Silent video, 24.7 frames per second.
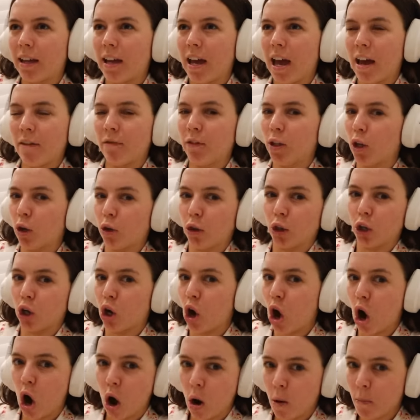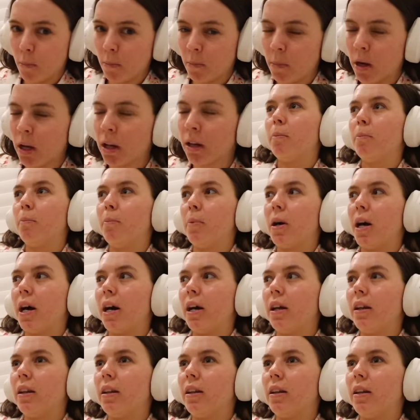heavy on the com,
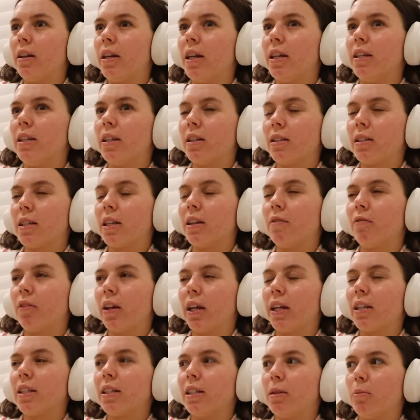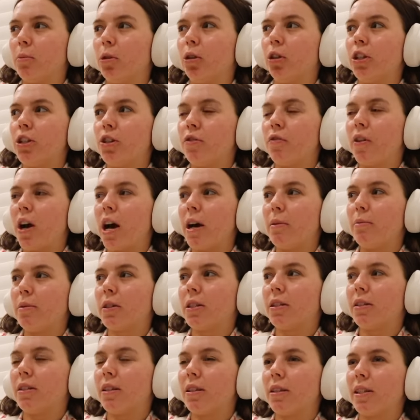but it does give like similar-ish vibes
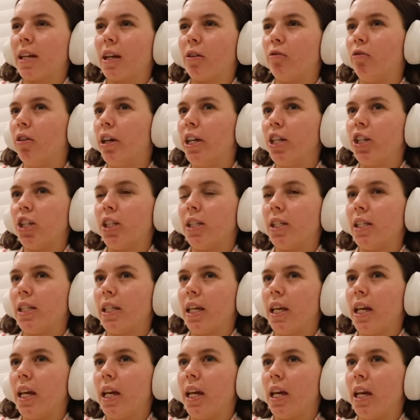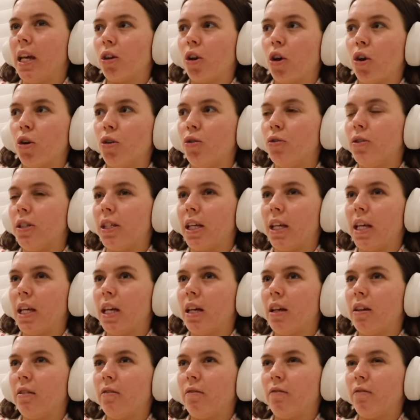because it's like Regency,
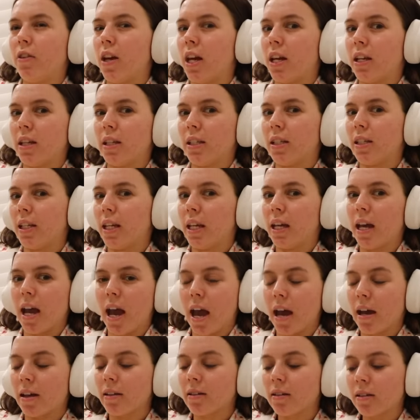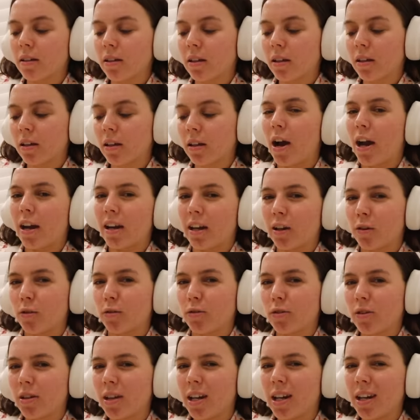cozy, fantasy-esque. And I
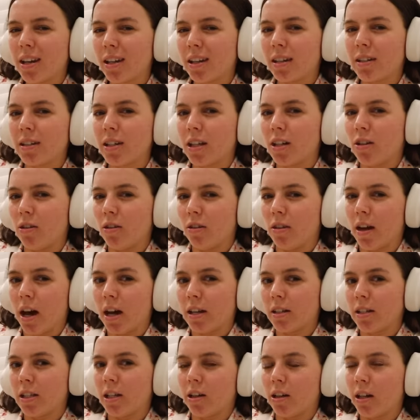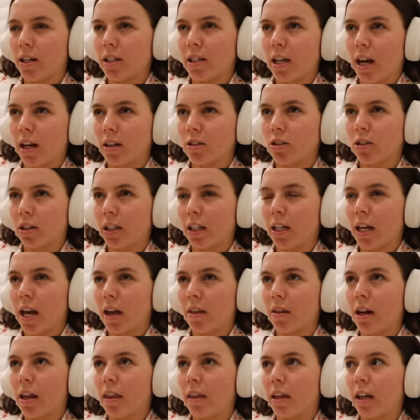also need to continue that series actually, now
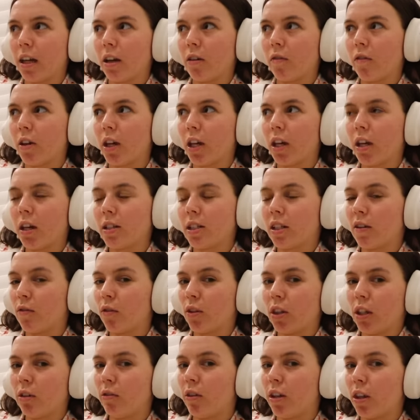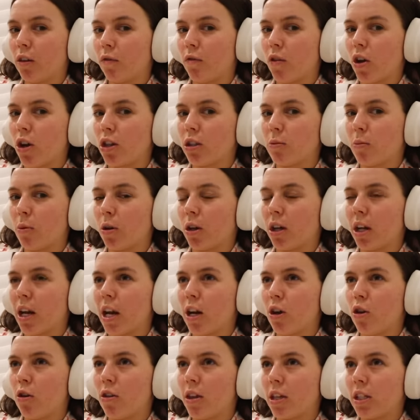that I think of it, because I've only read the first book and I
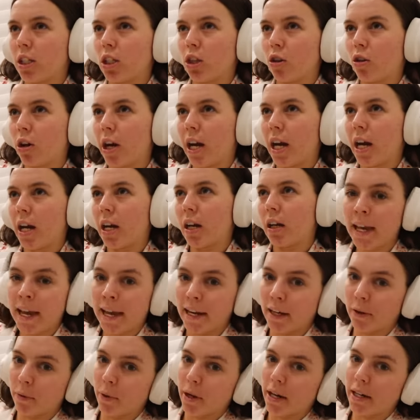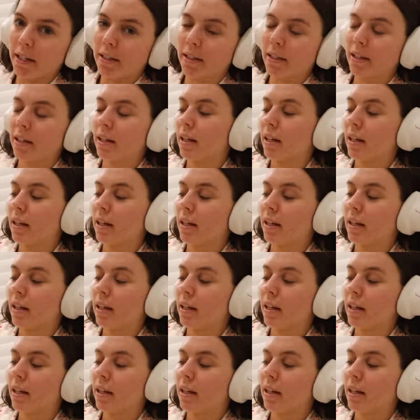know there's three. Anyways,